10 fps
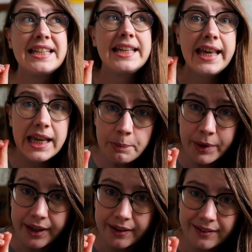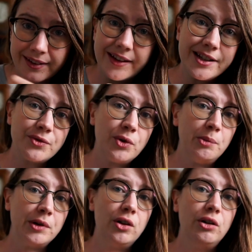keep it at its
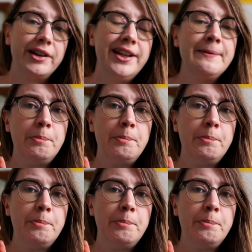former glory.